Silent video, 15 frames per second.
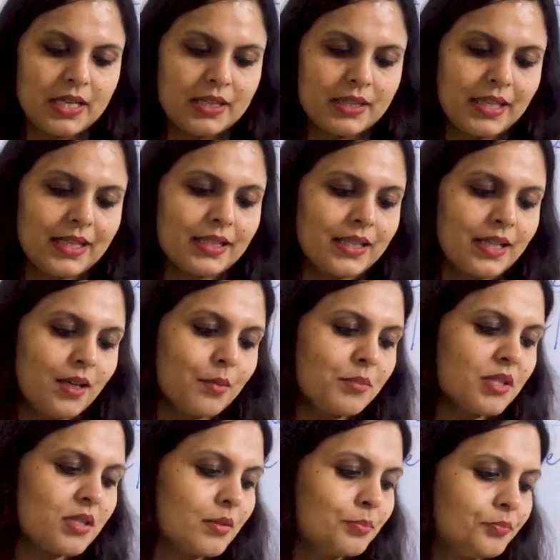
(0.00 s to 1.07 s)
Then
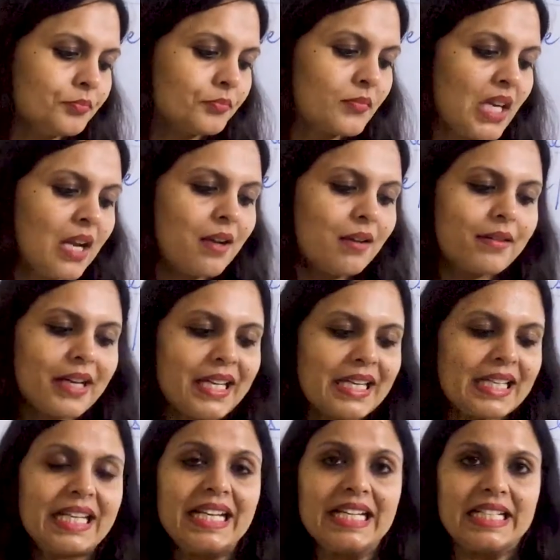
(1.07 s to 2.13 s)
comes
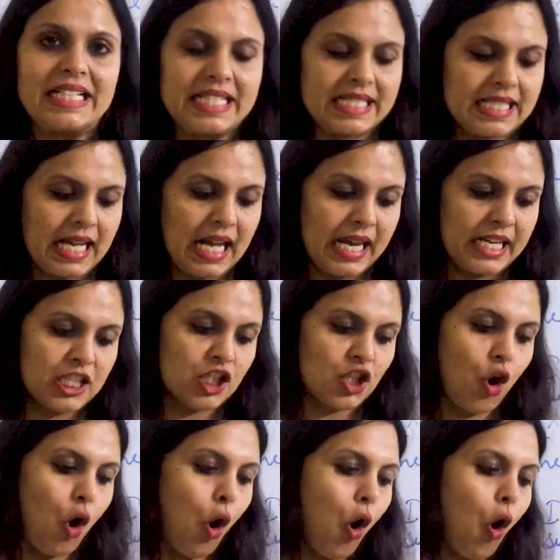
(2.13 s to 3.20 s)
Rinky designs
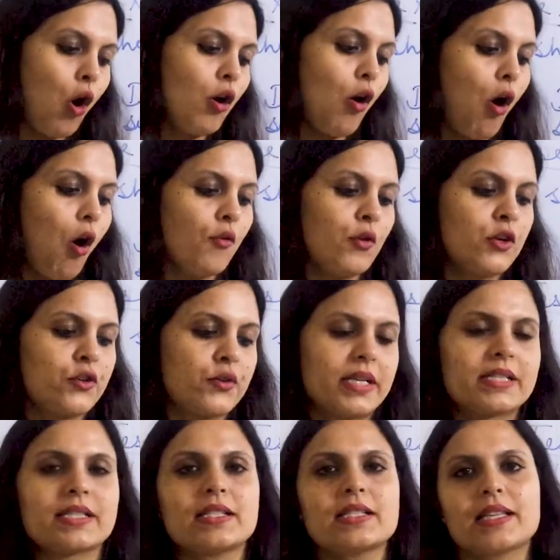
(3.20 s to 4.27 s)
all of her
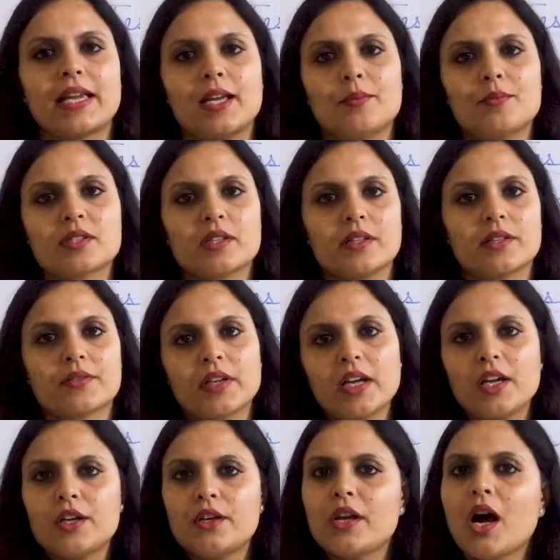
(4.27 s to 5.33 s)
dresses himself.
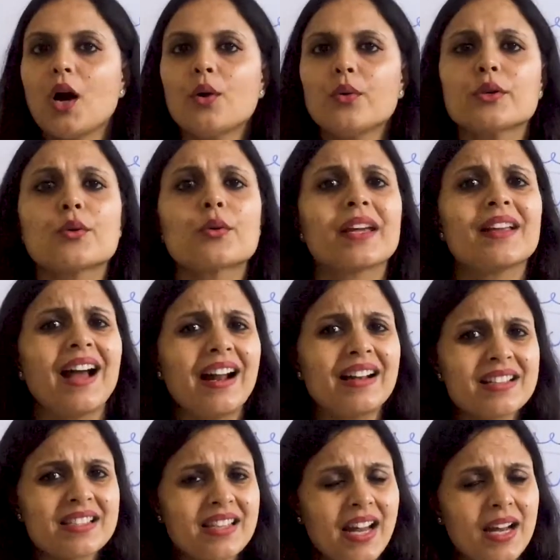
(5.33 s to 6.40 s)
Now you can
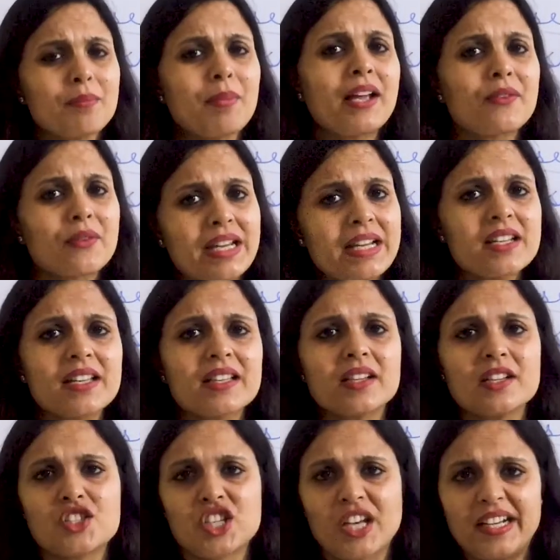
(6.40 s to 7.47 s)
understand by reading the
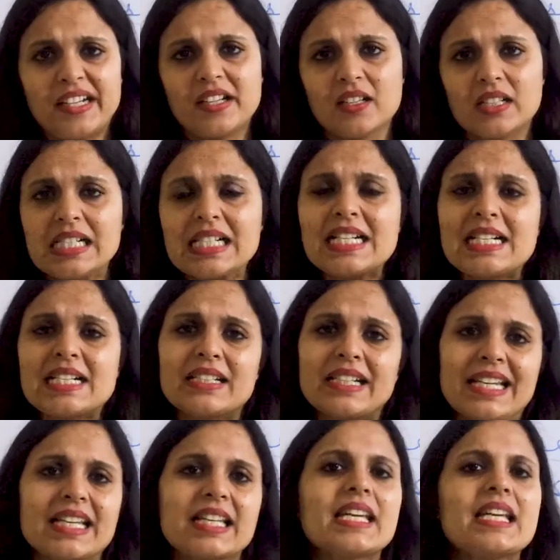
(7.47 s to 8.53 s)
gender,
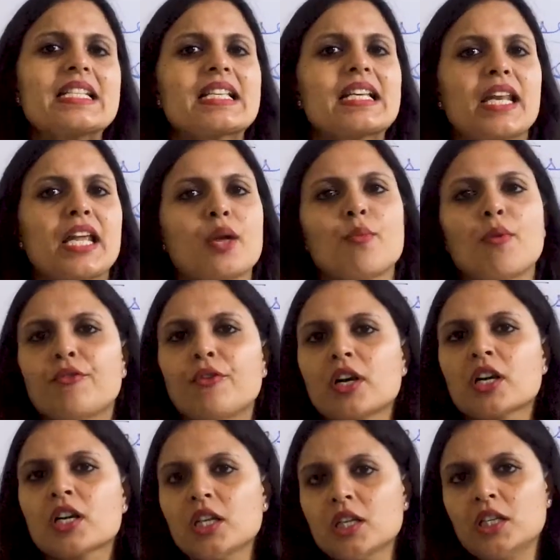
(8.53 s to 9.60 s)
Rinky is a name of a
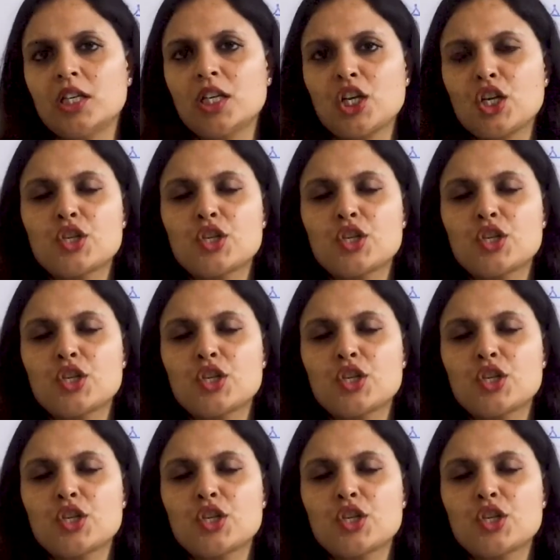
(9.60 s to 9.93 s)
girl.